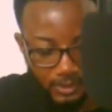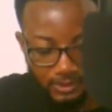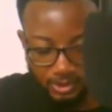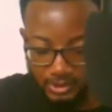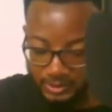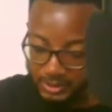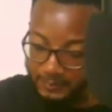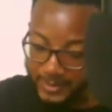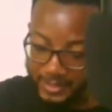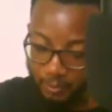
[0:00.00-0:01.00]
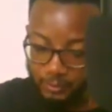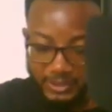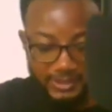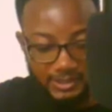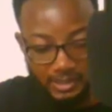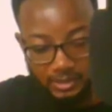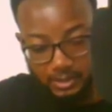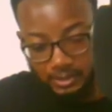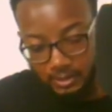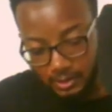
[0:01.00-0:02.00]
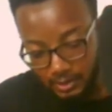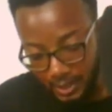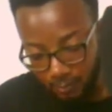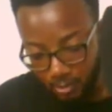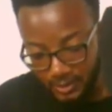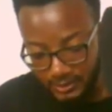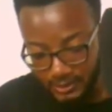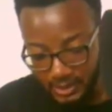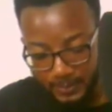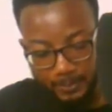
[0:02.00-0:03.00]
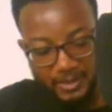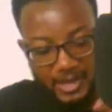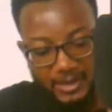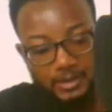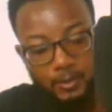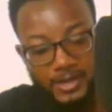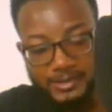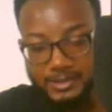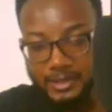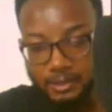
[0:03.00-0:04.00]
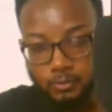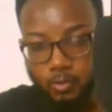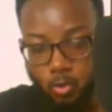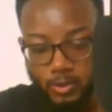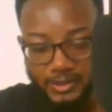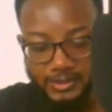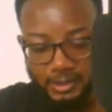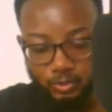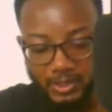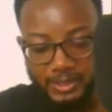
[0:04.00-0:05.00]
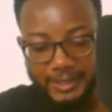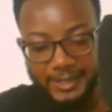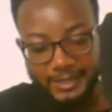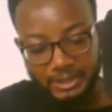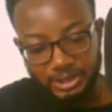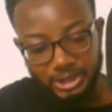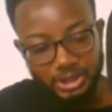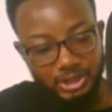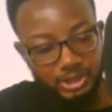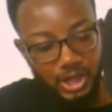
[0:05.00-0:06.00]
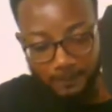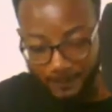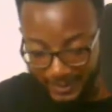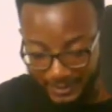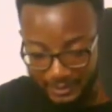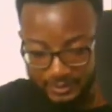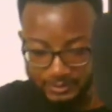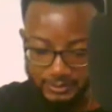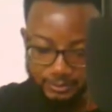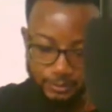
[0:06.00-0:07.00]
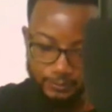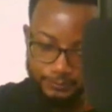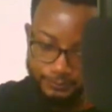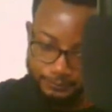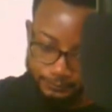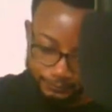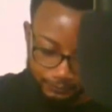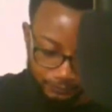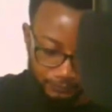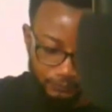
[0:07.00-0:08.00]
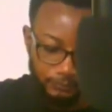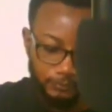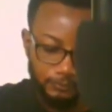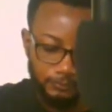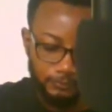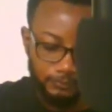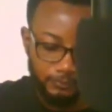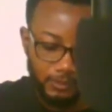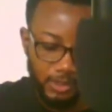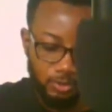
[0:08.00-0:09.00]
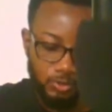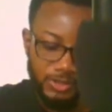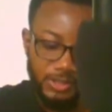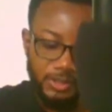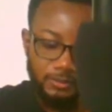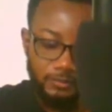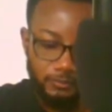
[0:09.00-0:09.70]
Take E minor because takaisa kepo anditika, but otherwise the real chord is actually G sharp minor. So then to C,